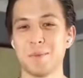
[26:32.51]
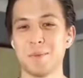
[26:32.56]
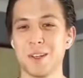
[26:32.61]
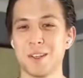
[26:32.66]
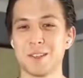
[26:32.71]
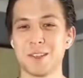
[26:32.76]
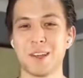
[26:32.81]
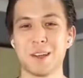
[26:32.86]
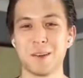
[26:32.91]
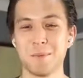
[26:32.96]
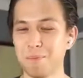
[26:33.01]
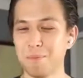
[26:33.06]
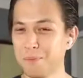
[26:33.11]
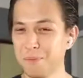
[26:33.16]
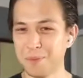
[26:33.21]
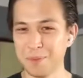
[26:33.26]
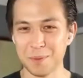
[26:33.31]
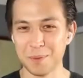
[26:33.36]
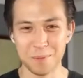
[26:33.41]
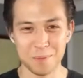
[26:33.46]
That's like
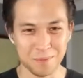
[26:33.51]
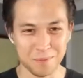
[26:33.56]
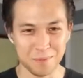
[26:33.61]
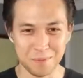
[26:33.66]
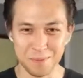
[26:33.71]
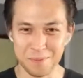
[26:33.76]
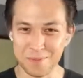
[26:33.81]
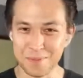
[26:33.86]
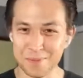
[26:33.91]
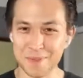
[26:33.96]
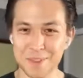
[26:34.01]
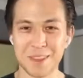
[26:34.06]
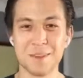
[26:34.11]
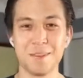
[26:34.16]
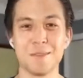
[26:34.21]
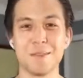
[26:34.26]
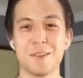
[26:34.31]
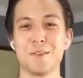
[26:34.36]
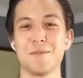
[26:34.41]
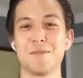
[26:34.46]

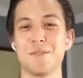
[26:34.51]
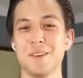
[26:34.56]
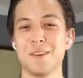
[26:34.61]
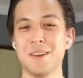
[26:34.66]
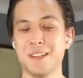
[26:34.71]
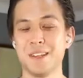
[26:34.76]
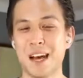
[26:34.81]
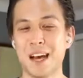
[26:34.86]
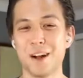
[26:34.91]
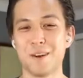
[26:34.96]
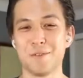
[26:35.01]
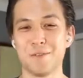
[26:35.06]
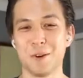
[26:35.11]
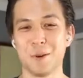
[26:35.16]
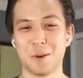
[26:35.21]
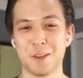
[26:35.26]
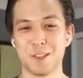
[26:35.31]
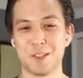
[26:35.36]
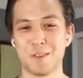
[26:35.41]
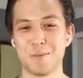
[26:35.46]
the entire
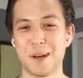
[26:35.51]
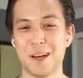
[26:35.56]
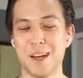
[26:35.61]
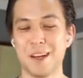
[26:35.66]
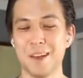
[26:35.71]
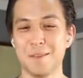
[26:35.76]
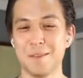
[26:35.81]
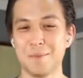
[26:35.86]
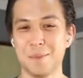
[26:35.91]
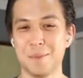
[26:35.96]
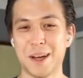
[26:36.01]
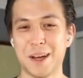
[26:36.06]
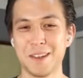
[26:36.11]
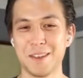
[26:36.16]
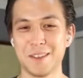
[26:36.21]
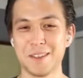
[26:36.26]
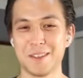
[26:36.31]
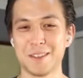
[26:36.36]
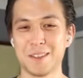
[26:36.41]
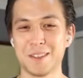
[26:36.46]
focus of my
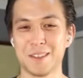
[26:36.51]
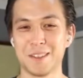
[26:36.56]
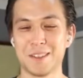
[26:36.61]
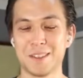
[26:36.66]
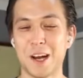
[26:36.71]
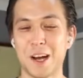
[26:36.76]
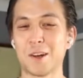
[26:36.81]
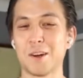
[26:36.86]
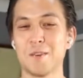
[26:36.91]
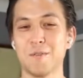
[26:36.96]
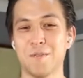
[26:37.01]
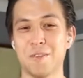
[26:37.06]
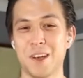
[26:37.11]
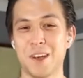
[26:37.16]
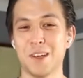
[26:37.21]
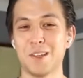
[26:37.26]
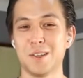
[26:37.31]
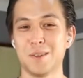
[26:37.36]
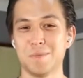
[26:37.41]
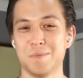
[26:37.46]
soccer
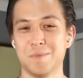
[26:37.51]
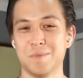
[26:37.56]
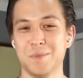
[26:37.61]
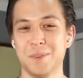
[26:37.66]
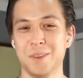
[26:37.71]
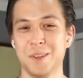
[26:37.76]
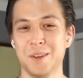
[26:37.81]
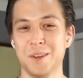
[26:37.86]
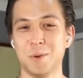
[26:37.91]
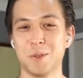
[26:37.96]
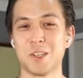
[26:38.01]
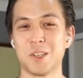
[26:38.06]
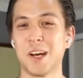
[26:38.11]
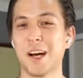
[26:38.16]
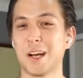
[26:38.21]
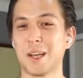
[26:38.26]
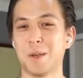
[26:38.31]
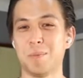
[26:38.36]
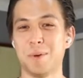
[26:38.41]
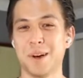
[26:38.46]
fandom, which
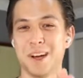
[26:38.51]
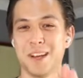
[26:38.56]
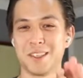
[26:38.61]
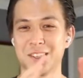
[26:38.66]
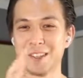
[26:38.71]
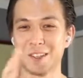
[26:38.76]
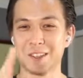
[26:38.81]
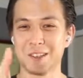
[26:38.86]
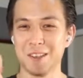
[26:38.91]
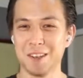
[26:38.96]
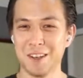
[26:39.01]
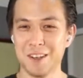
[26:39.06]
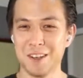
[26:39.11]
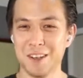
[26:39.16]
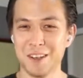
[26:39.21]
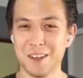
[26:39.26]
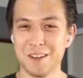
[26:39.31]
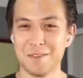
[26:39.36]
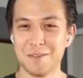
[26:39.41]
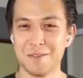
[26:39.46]
occupies this
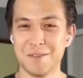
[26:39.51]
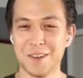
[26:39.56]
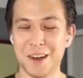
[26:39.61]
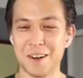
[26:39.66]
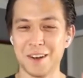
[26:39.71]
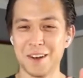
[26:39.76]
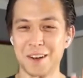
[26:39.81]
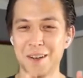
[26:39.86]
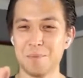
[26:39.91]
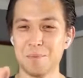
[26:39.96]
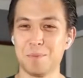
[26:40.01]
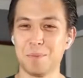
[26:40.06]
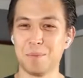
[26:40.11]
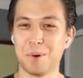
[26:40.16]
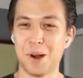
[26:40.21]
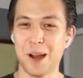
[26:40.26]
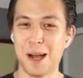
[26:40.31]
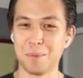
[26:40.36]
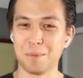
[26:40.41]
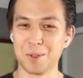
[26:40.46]
very
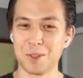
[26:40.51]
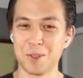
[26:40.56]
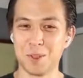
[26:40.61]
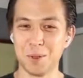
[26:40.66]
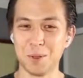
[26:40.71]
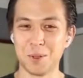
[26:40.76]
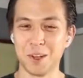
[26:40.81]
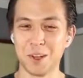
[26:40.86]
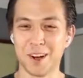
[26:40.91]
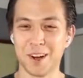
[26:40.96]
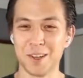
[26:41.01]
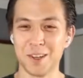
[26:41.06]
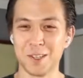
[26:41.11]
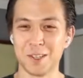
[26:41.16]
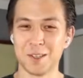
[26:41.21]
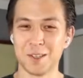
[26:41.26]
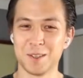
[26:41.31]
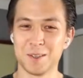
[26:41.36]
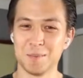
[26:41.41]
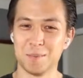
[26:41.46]
perhaps too
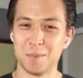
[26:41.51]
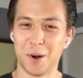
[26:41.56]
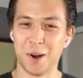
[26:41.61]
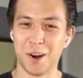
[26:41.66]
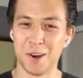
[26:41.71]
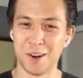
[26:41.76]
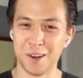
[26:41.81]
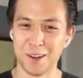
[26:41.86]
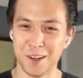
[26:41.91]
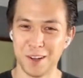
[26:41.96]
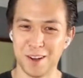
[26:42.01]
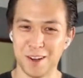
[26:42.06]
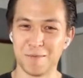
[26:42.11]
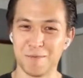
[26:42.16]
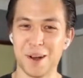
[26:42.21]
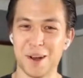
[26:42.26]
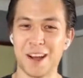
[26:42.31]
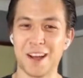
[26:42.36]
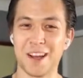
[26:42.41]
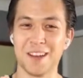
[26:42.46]
large part of
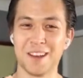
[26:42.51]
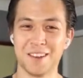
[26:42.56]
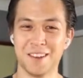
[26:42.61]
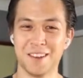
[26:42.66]
my